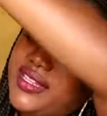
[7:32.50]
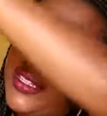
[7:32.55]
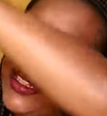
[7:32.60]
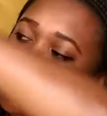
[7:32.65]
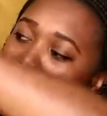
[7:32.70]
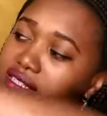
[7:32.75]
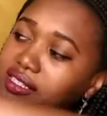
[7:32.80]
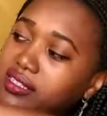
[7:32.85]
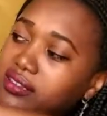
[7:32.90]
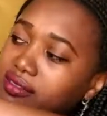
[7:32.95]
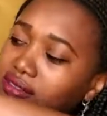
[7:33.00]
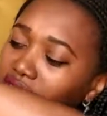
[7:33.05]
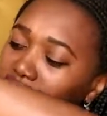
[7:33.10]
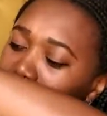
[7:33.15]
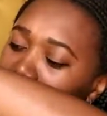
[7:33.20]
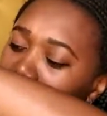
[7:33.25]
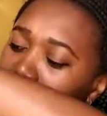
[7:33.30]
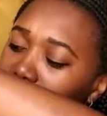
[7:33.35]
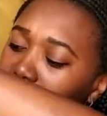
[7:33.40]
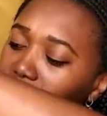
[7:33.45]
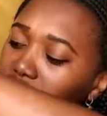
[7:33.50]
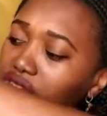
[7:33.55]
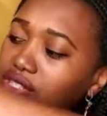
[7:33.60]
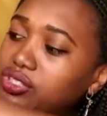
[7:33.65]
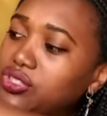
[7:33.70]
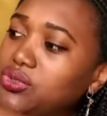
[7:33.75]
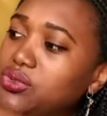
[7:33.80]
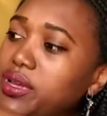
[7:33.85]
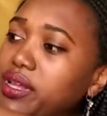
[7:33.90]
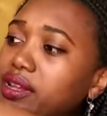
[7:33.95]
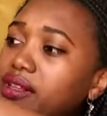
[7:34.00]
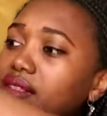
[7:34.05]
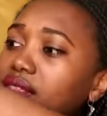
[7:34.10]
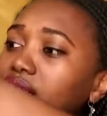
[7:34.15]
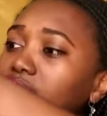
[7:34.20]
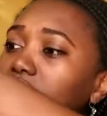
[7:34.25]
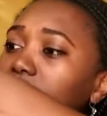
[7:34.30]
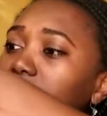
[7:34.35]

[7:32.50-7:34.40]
detail. It doesn't actually do anything.